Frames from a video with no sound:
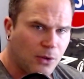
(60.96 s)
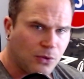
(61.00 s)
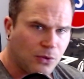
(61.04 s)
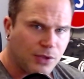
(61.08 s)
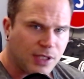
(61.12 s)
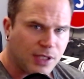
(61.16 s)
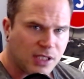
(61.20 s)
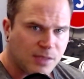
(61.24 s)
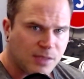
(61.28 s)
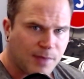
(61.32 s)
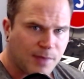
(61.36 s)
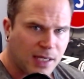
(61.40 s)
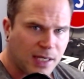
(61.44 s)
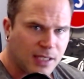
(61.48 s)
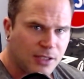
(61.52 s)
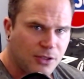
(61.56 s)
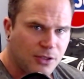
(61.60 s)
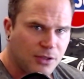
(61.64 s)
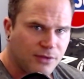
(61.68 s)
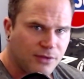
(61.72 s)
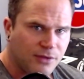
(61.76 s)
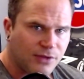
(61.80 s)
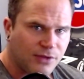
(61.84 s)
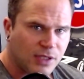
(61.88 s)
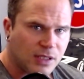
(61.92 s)
the expanded
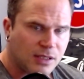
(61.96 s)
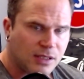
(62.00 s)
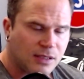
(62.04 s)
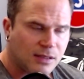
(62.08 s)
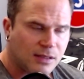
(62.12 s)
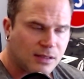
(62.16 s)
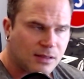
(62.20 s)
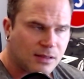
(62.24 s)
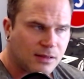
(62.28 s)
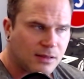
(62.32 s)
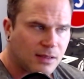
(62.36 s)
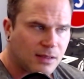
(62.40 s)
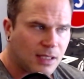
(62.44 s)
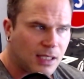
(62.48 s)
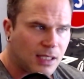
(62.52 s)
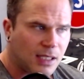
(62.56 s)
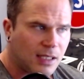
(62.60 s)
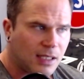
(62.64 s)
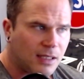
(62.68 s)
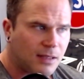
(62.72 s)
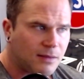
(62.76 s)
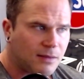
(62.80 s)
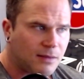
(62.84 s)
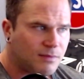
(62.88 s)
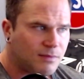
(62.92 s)
universe,
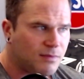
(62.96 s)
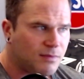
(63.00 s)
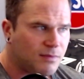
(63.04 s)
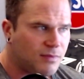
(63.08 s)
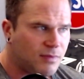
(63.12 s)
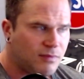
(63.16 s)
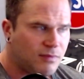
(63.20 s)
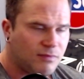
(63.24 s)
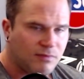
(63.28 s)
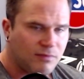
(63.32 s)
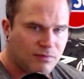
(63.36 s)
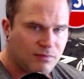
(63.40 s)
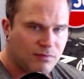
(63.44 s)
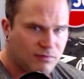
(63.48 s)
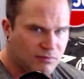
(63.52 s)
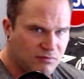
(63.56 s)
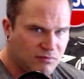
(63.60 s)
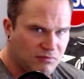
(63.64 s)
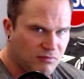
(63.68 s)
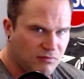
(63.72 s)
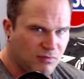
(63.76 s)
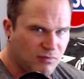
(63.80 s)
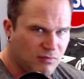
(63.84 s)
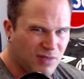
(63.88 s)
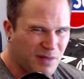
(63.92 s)
uh,
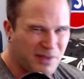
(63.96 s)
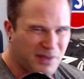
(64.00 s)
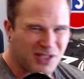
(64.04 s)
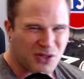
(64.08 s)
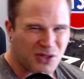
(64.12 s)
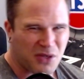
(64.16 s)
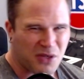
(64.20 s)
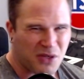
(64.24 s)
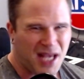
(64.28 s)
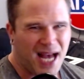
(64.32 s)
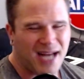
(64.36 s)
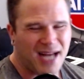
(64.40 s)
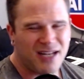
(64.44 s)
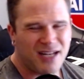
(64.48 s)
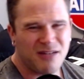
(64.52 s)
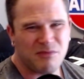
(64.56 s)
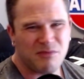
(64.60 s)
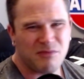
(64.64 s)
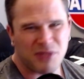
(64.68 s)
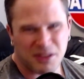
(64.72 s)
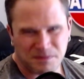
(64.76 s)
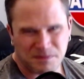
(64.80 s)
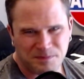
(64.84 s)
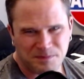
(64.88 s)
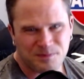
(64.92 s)
I mean it's not canon,
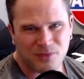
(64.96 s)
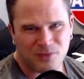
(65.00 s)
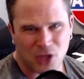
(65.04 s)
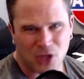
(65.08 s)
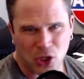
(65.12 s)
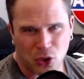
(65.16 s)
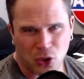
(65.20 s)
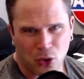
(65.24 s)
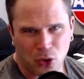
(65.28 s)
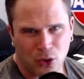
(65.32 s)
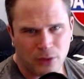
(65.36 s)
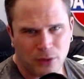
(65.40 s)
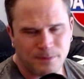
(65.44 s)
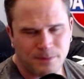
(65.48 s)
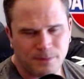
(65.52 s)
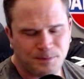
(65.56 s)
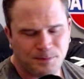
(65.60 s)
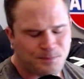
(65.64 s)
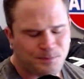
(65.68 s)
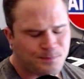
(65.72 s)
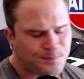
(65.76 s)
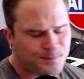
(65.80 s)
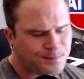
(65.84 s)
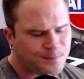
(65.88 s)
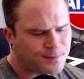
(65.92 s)
but the lore,
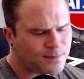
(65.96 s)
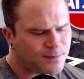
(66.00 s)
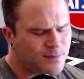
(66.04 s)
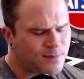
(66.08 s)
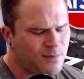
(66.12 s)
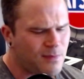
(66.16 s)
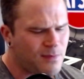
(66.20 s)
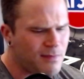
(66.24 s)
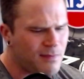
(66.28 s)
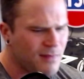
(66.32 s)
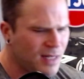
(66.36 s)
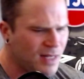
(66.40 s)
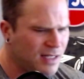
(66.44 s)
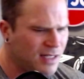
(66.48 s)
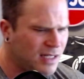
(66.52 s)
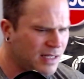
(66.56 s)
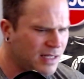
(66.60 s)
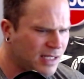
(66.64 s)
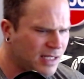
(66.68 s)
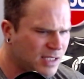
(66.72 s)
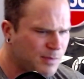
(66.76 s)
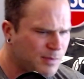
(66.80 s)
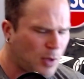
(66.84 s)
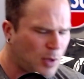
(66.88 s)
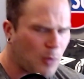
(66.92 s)
and then
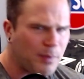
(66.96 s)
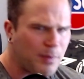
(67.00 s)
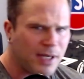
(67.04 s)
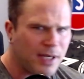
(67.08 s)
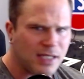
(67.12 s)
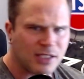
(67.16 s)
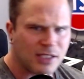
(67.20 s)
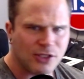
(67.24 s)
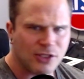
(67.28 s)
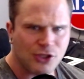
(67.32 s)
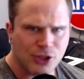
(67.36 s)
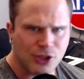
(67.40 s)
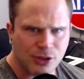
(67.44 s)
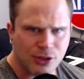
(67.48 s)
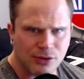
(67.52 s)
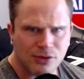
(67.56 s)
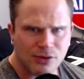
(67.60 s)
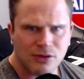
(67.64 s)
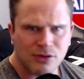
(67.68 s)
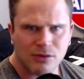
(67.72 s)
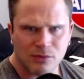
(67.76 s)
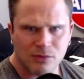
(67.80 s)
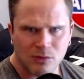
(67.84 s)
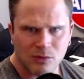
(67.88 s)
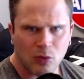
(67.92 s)
they spot picked and
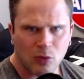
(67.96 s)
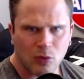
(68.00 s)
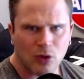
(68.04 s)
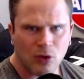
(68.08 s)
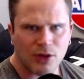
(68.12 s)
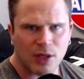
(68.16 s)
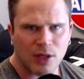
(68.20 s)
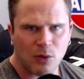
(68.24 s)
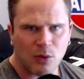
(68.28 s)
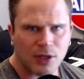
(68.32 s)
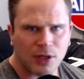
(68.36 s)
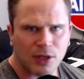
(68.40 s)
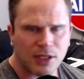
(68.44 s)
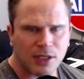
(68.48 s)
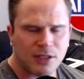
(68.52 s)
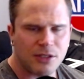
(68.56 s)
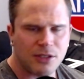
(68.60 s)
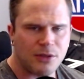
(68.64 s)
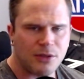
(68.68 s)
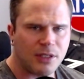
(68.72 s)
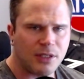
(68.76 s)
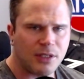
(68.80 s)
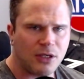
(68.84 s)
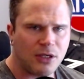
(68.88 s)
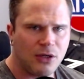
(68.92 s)
choose what they wanted
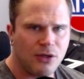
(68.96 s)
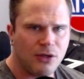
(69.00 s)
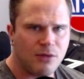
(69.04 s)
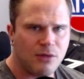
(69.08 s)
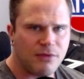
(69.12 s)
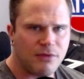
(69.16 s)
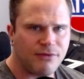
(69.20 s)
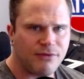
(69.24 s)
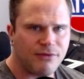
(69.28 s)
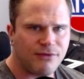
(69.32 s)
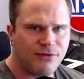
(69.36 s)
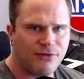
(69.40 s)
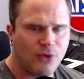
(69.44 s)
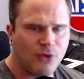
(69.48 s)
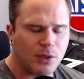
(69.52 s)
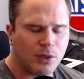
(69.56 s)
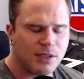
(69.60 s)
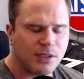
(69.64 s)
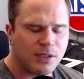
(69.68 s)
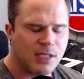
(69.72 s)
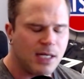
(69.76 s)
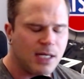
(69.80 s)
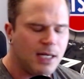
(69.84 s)
to include moving forwards.